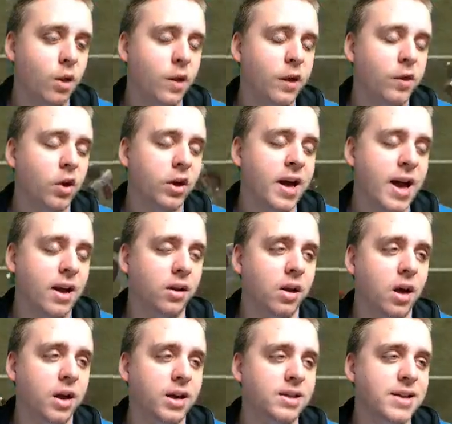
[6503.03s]
I don't think their
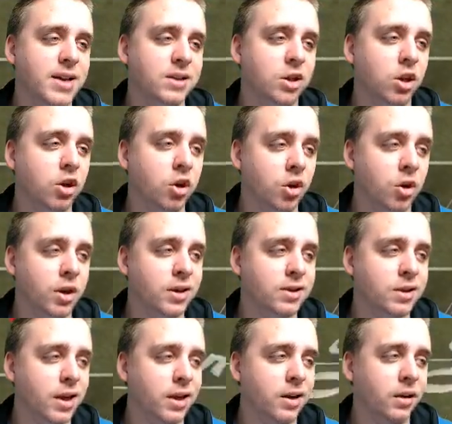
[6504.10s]
catalog is as good
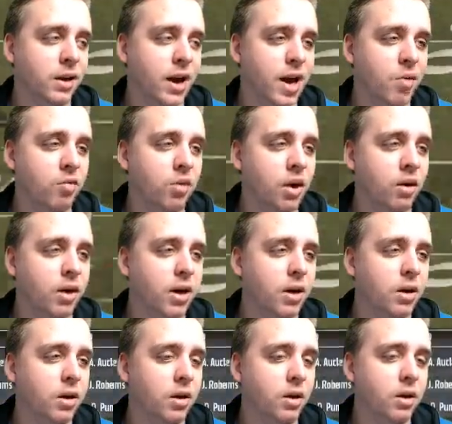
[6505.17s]
as like a
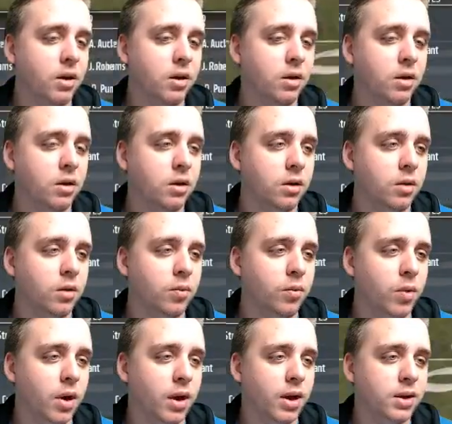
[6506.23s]
library,
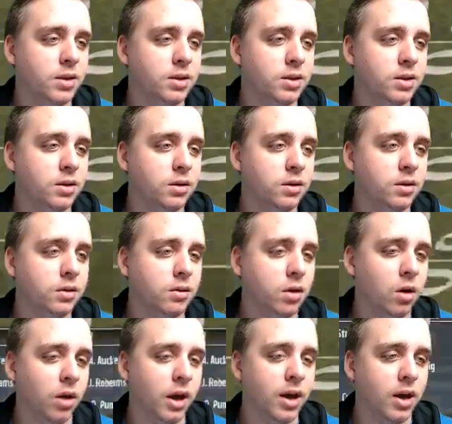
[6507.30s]
but,
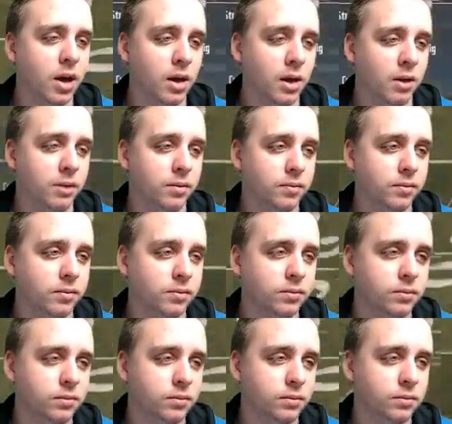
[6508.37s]
or like a
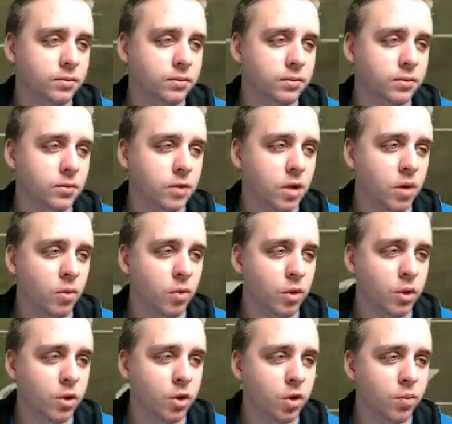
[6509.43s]

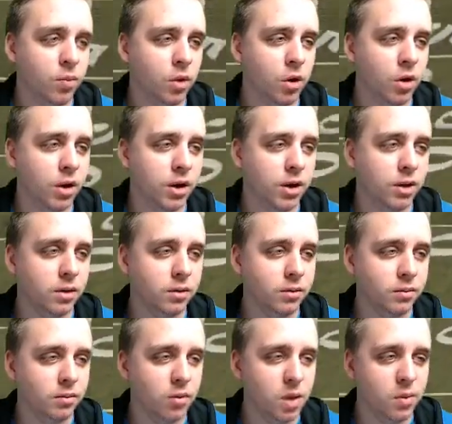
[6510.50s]
more third party,
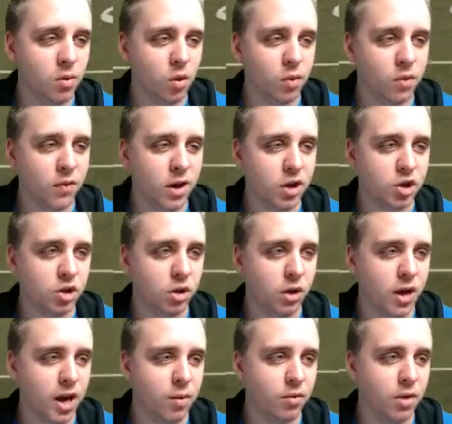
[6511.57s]
maybe more
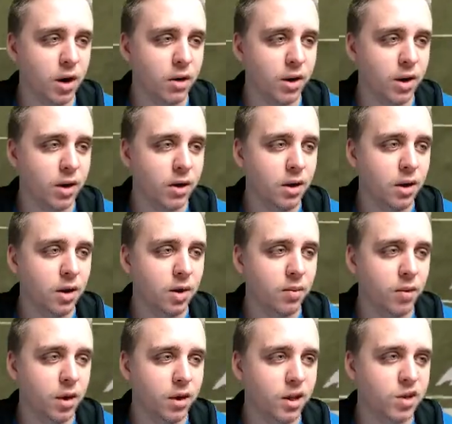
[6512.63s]
professional library,
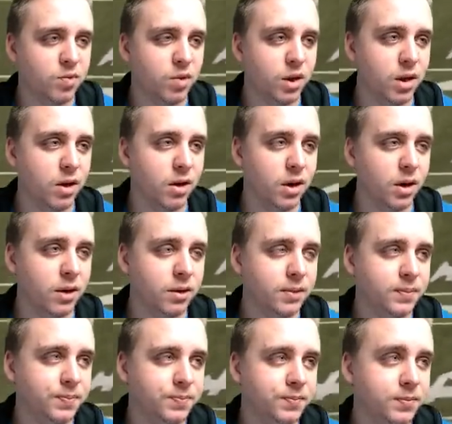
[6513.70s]
but it is pretty good.
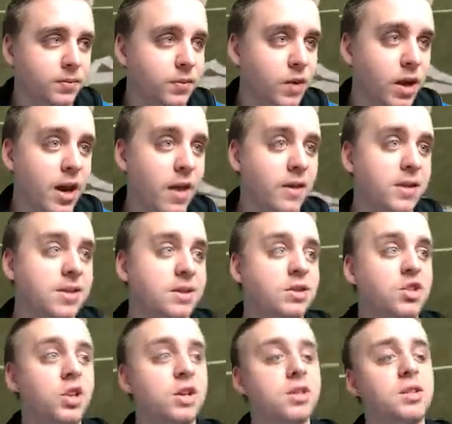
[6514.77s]
Yeah, this
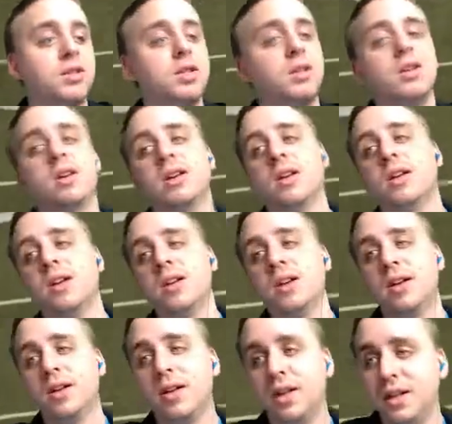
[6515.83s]
is just,
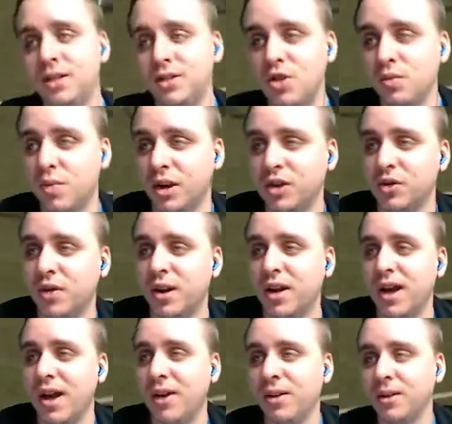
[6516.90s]
it's too much
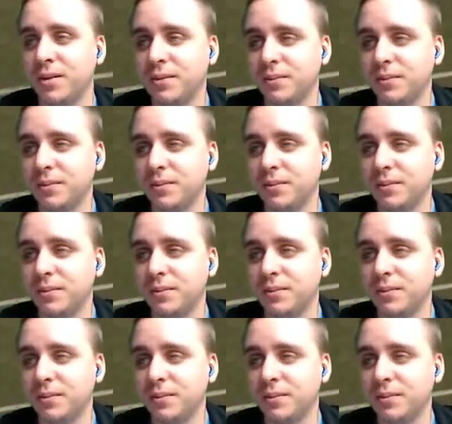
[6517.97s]
right now.